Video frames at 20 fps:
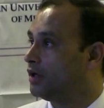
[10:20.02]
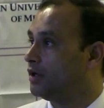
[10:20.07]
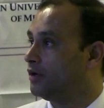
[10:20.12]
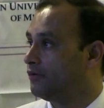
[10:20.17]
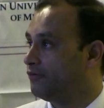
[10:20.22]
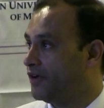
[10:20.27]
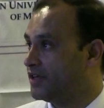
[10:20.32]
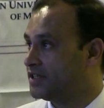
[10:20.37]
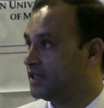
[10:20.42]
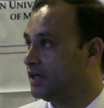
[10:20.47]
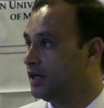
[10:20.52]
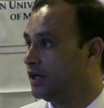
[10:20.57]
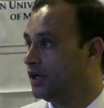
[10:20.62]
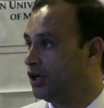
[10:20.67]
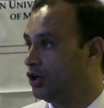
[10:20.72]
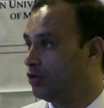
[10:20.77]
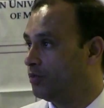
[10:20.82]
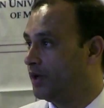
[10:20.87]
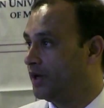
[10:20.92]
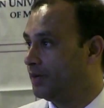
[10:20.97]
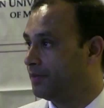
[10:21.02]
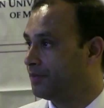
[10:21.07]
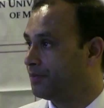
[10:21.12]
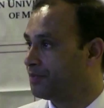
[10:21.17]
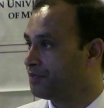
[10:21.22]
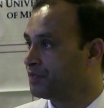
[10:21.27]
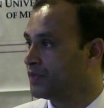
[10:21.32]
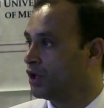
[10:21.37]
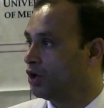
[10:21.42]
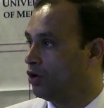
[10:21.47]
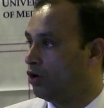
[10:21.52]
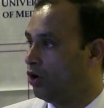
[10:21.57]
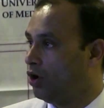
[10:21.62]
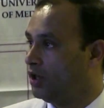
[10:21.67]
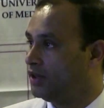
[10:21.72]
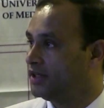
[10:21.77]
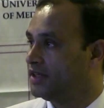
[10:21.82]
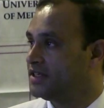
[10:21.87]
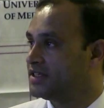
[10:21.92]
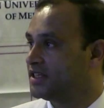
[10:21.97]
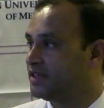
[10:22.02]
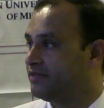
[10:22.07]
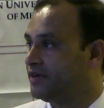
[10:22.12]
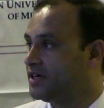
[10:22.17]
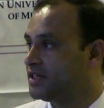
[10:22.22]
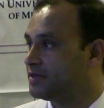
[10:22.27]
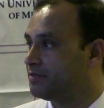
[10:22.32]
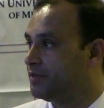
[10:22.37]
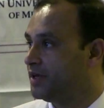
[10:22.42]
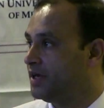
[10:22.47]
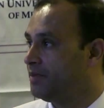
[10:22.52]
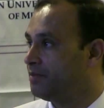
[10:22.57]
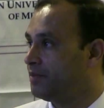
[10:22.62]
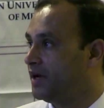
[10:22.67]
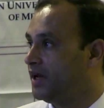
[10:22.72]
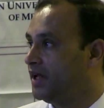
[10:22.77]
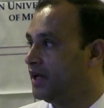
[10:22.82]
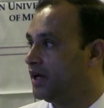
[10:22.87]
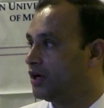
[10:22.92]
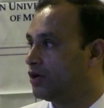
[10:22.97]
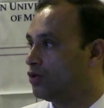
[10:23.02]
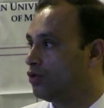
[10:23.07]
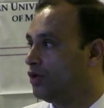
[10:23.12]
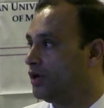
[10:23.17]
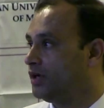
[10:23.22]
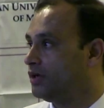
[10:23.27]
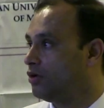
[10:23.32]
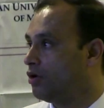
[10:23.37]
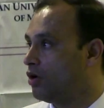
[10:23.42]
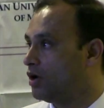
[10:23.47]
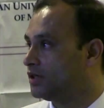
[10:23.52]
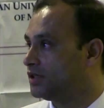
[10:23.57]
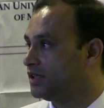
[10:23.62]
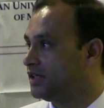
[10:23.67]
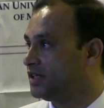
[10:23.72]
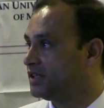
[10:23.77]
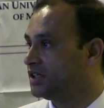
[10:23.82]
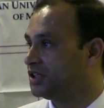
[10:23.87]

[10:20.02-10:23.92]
vessel lumen. All these events may play a role in altering